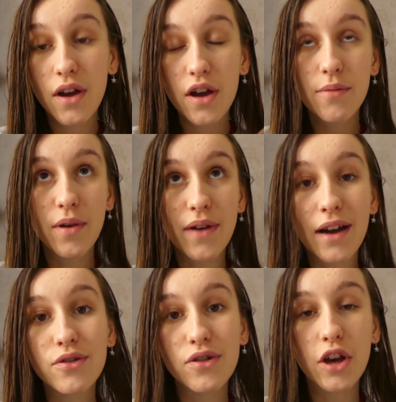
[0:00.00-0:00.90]

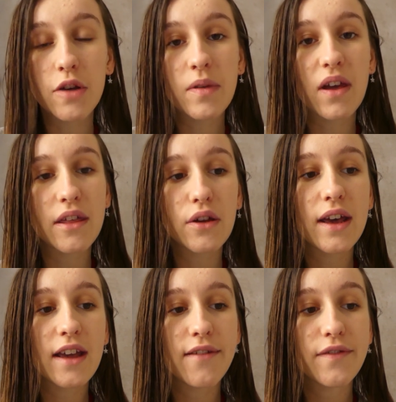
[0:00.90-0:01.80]
around Grenoble, so I feel
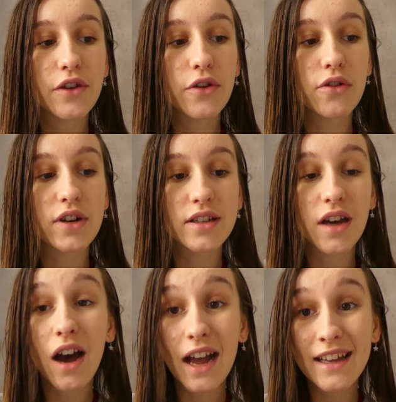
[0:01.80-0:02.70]
like if you're into
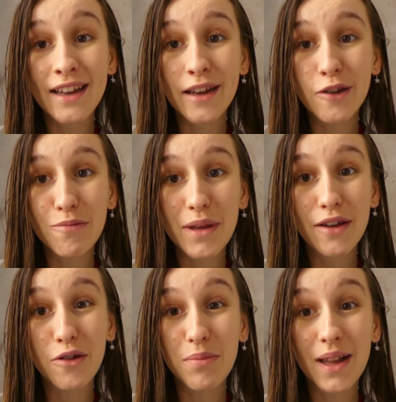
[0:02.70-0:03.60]
hiking it could be
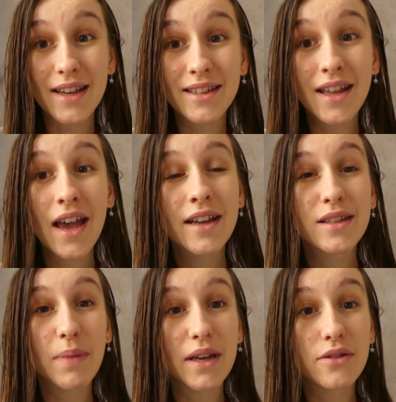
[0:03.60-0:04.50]
a good place
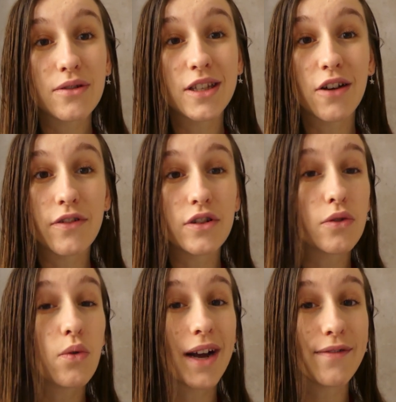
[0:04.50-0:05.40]
to base yourself and do
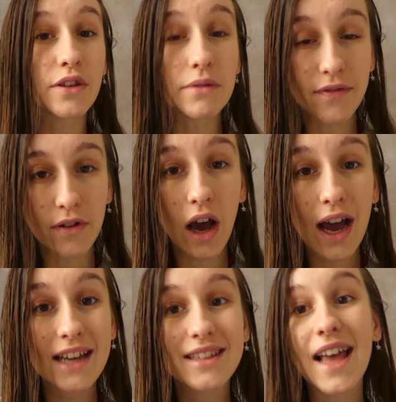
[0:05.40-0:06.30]
quite a few different
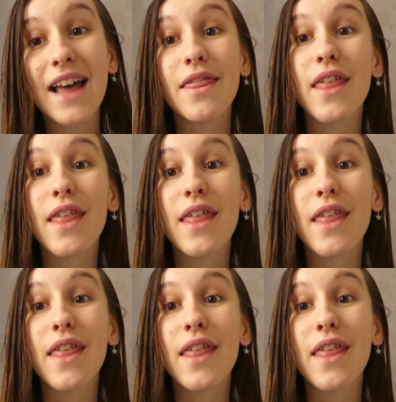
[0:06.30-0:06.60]
hikes, and